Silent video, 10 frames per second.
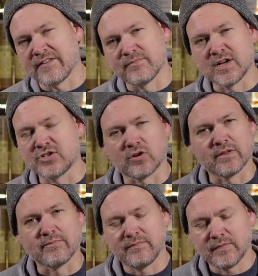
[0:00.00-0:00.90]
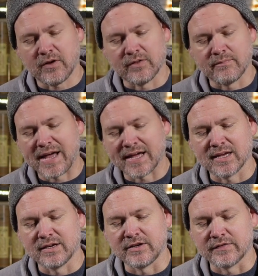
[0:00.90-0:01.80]
much on the back
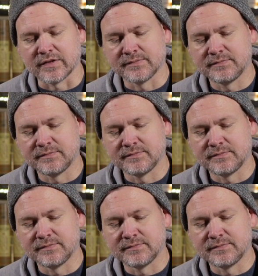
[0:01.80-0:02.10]
end of it.